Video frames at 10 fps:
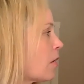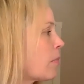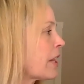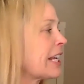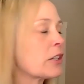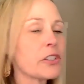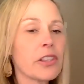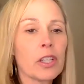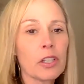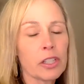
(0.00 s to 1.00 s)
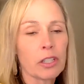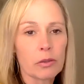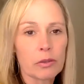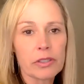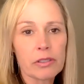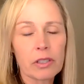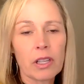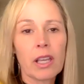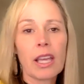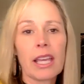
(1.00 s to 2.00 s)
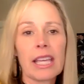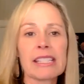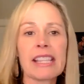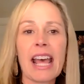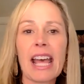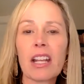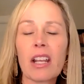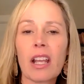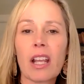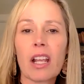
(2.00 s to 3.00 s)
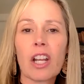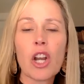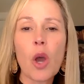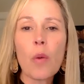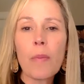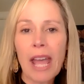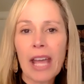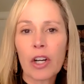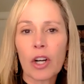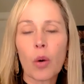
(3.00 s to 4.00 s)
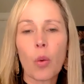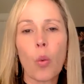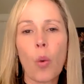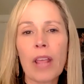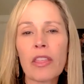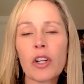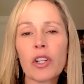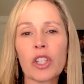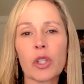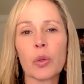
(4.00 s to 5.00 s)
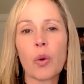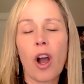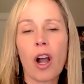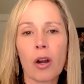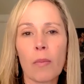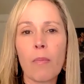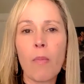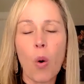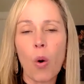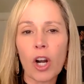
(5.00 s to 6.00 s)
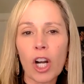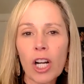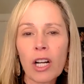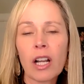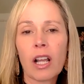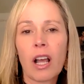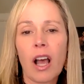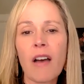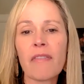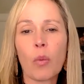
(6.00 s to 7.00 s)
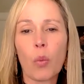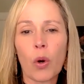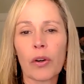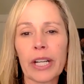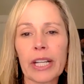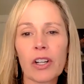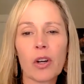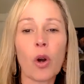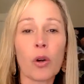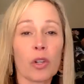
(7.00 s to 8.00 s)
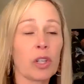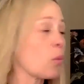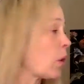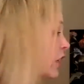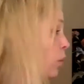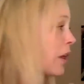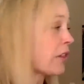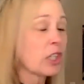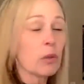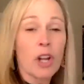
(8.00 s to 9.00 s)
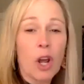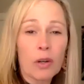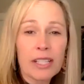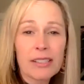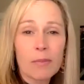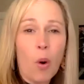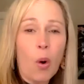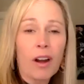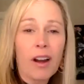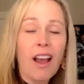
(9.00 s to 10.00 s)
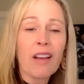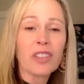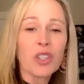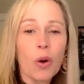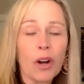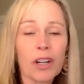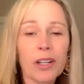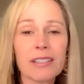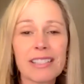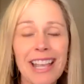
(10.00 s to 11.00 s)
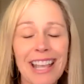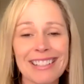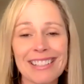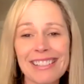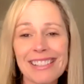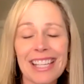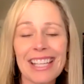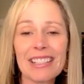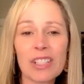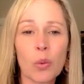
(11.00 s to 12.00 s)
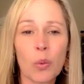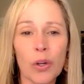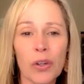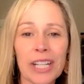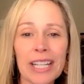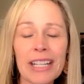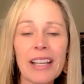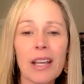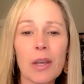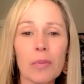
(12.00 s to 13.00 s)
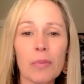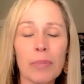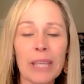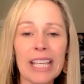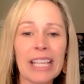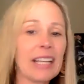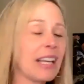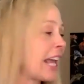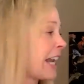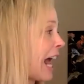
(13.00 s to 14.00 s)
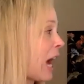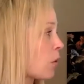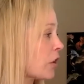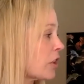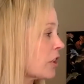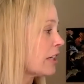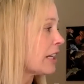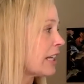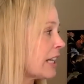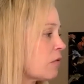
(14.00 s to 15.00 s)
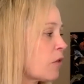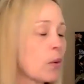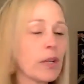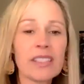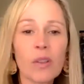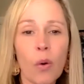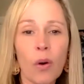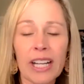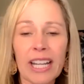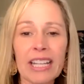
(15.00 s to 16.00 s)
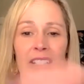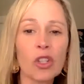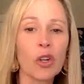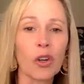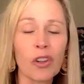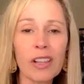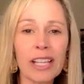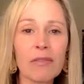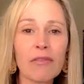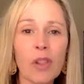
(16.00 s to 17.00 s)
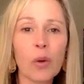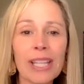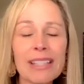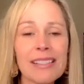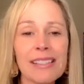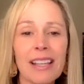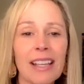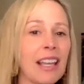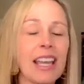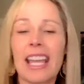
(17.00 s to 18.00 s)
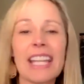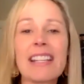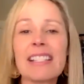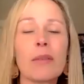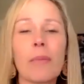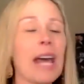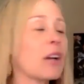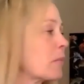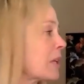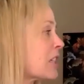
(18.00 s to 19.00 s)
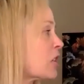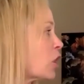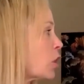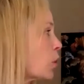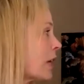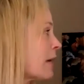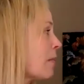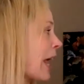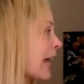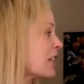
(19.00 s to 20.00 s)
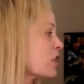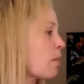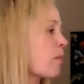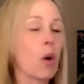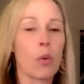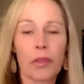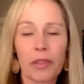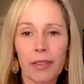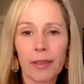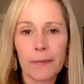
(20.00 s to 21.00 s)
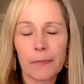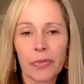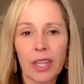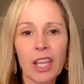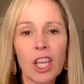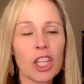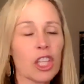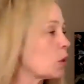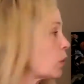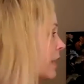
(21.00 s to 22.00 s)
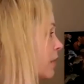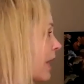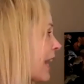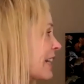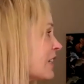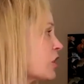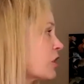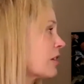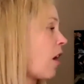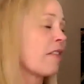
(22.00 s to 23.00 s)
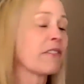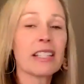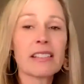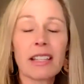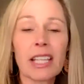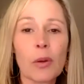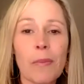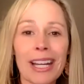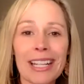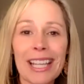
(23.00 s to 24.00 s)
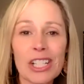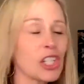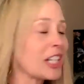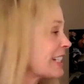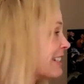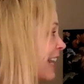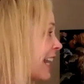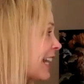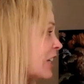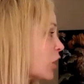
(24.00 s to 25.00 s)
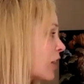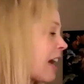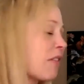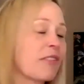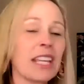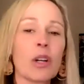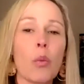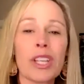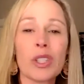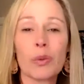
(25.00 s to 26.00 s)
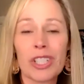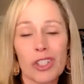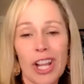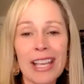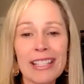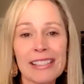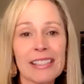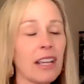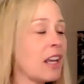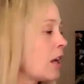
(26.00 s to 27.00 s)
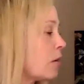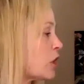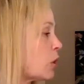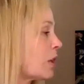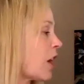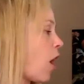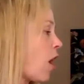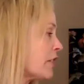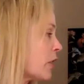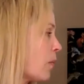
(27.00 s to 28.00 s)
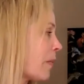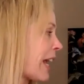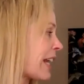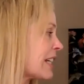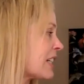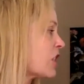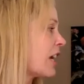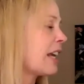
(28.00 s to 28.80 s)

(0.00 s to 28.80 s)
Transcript: But here's the good news is that no matter whether you are more of a worrier or whether you notice more of your tendency to worry being an outer influence or an internal influence, it doesn't matter because you can manage both. You can manage, obviously, your medication intake and your caffeine and what you ingest, but you can also manage